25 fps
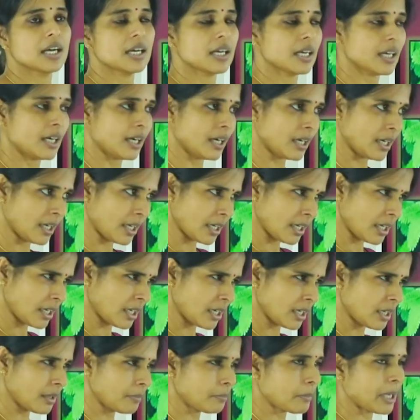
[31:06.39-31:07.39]

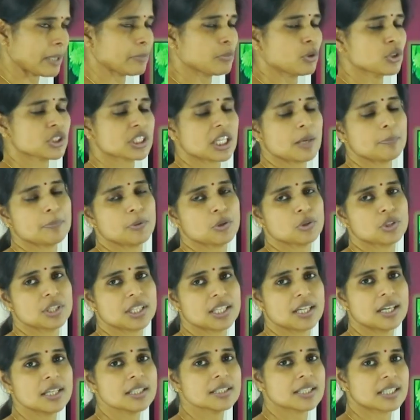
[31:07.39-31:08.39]
Mimosa
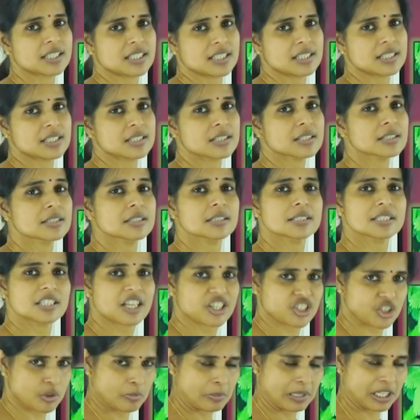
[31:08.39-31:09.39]
pudica, that is
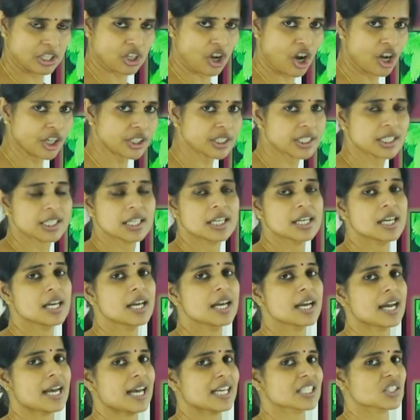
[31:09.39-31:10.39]
touch me not,
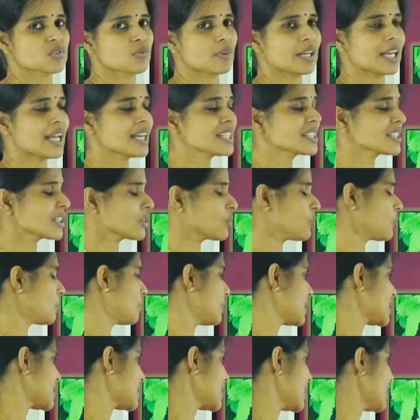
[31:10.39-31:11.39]
as well as it could
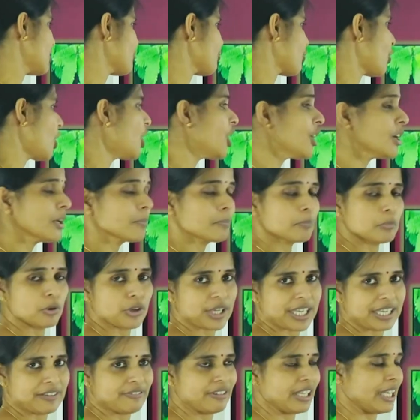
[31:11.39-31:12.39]
be seen for
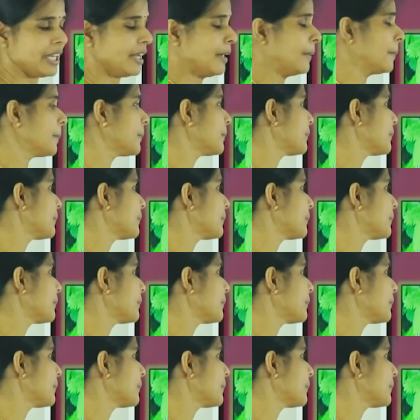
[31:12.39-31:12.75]
bougainvillea.